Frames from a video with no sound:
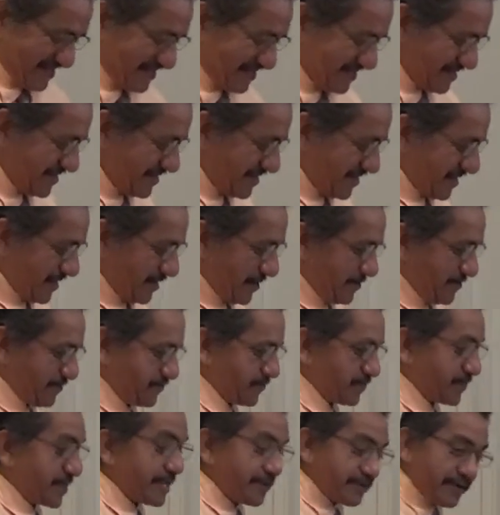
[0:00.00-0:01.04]

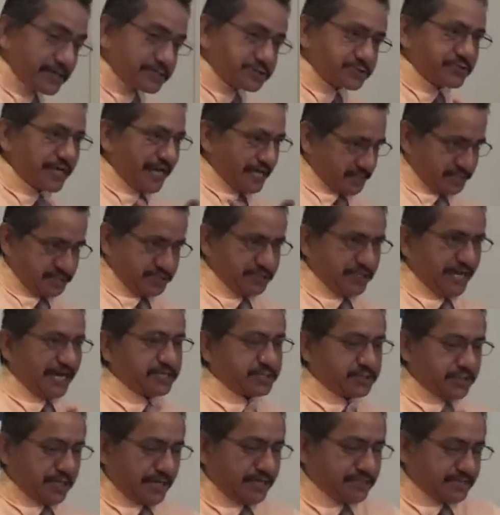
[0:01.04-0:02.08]
Um, but anyway, so that's,
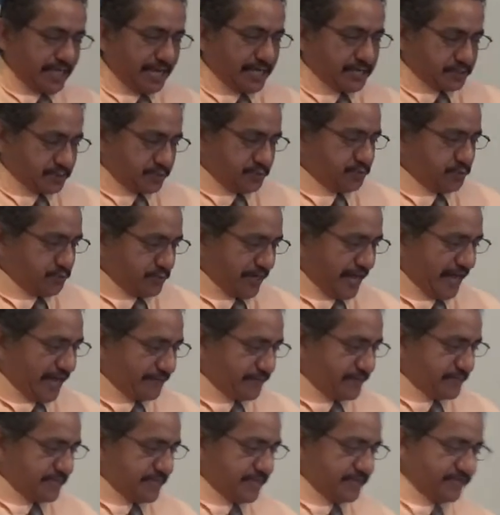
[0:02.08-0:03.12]
that's, that's what
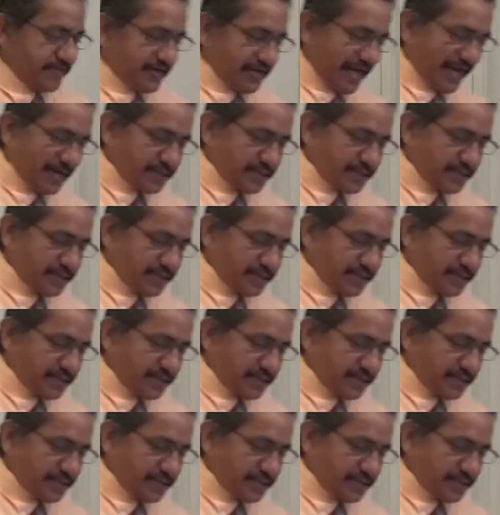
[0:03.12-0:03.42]
I believe in.